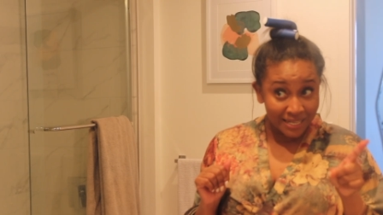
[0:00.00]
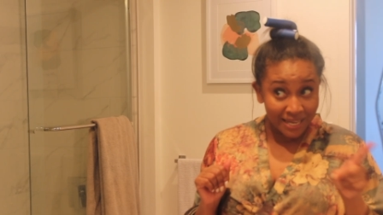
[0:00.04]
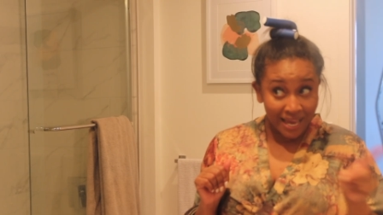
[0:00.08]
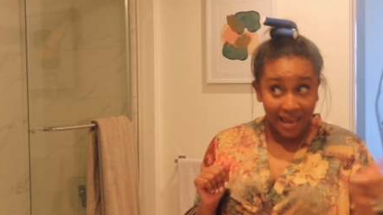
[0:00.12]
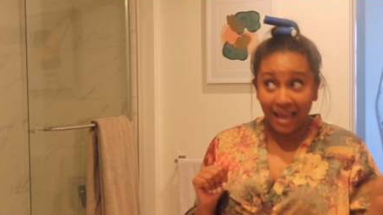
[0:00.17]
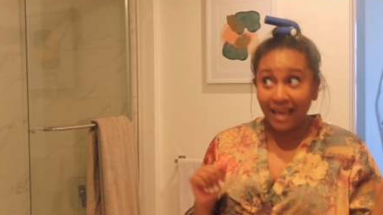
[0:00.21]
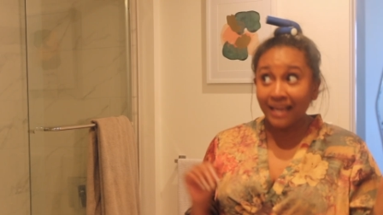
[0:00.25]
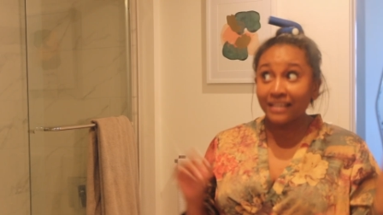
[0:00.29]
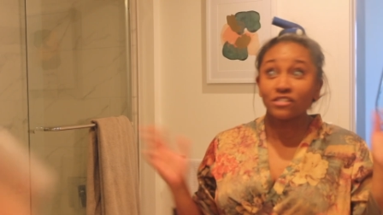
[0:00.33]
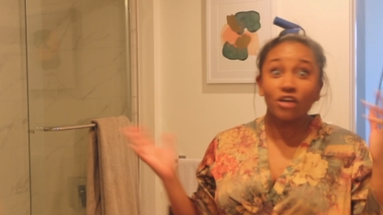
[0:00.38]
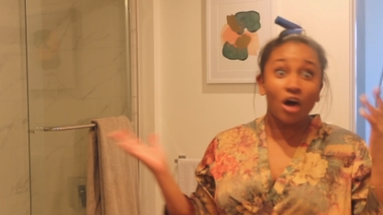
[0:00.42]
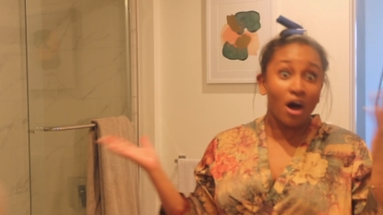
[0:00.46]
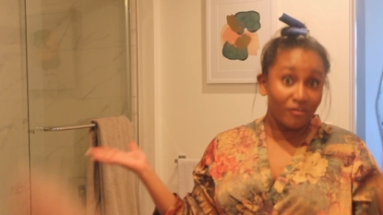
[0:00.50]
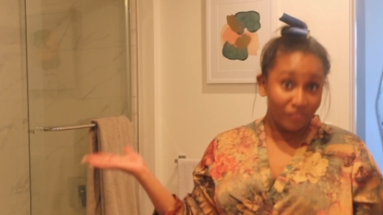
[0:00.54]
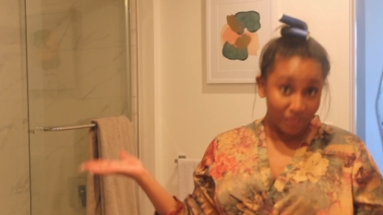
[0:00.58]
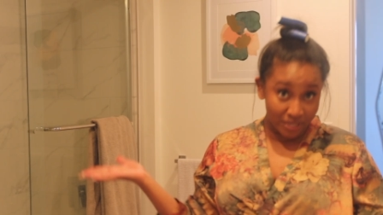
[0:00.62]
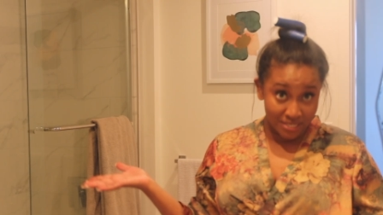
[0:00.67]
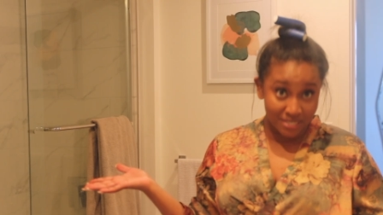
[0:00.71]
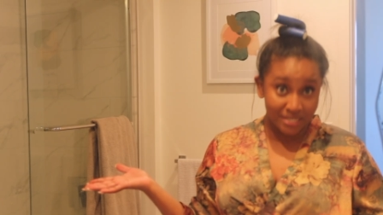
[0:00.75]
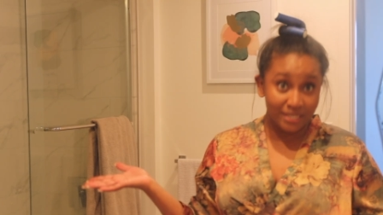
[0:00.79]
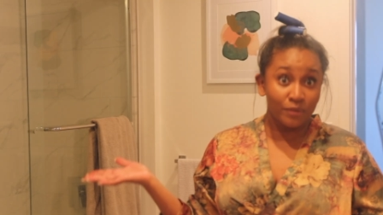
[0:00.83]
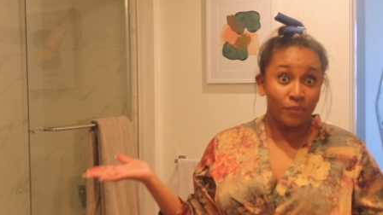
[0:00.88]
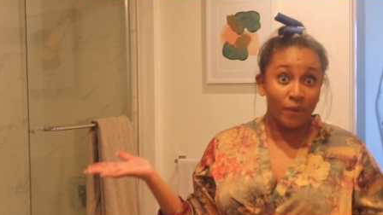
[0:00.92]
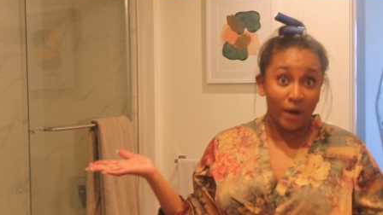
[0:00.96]
and
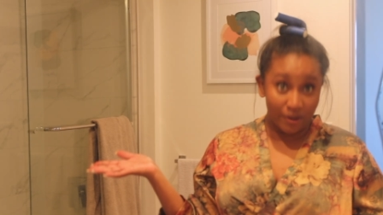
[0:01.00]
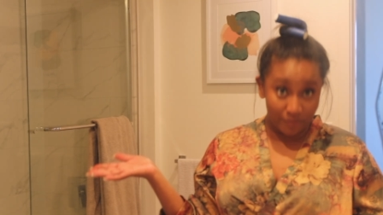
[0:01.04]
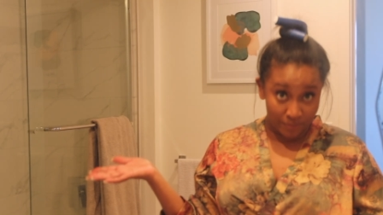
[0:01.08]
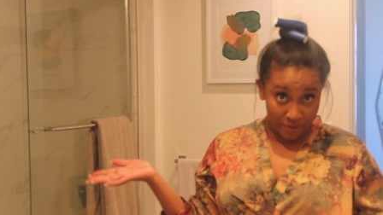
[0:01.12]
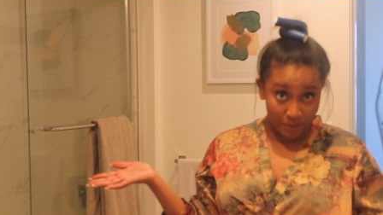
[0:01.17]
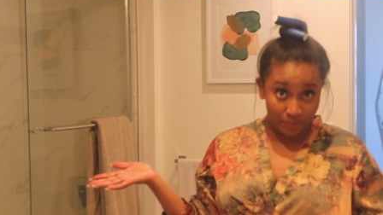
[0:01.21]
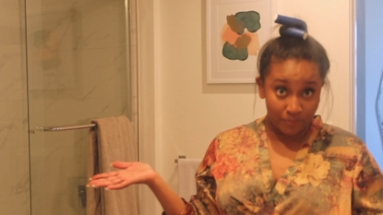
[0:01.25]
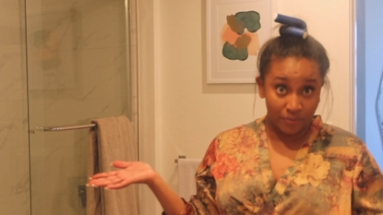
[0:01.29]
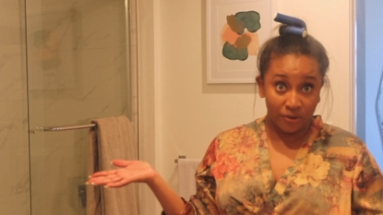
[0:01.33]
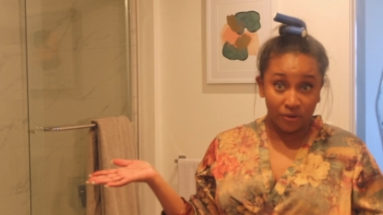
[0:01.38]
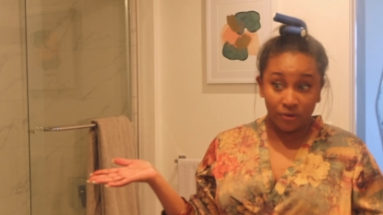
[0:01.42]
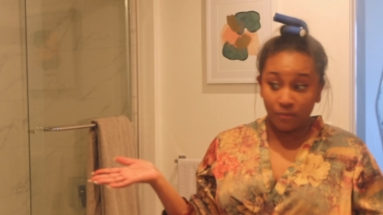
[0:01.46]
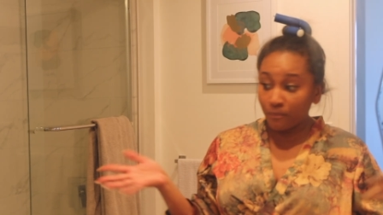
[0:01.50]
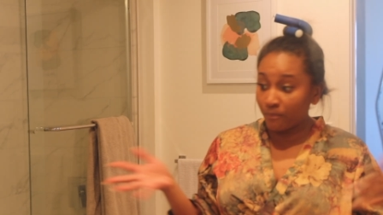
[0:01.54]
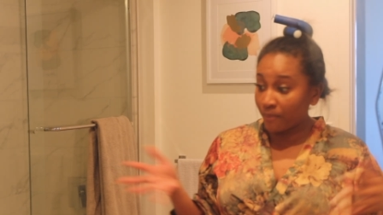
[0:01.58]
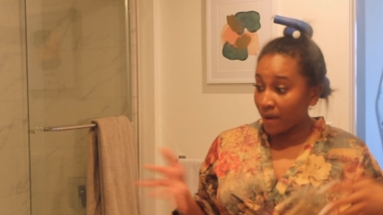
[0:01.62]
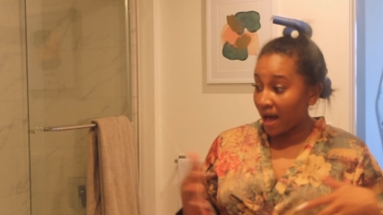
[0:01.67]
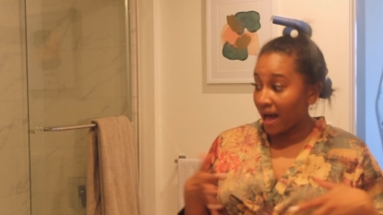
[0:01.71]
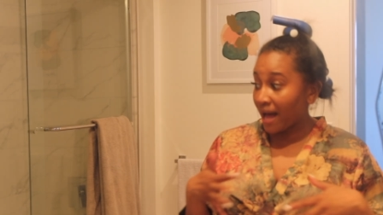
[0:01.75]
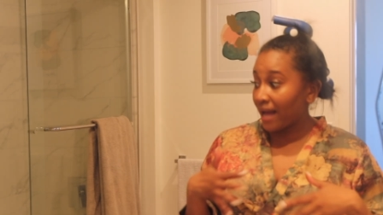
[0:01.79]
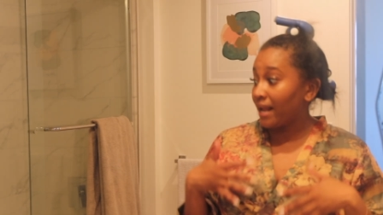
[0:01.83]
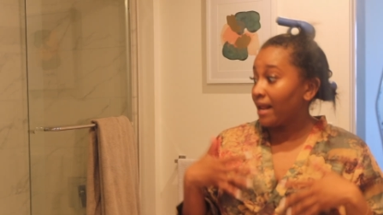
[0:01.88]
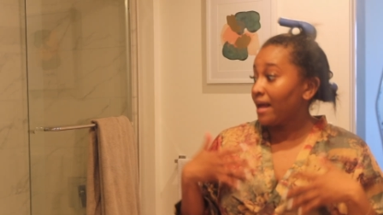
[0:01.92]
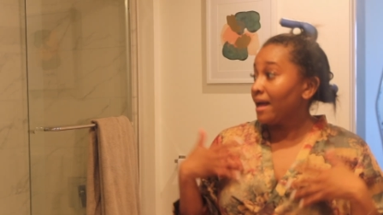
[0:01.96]
obviously white people.
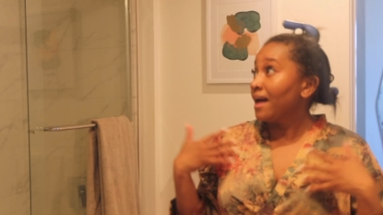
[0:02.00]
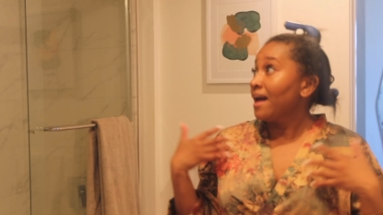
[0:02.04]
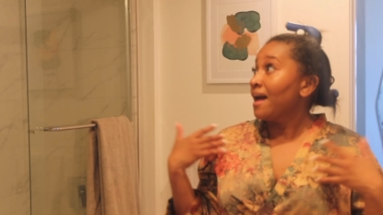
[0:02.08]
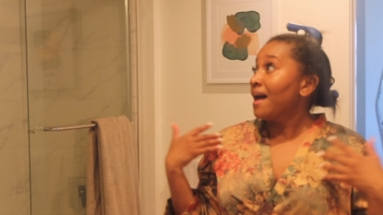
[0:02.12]
But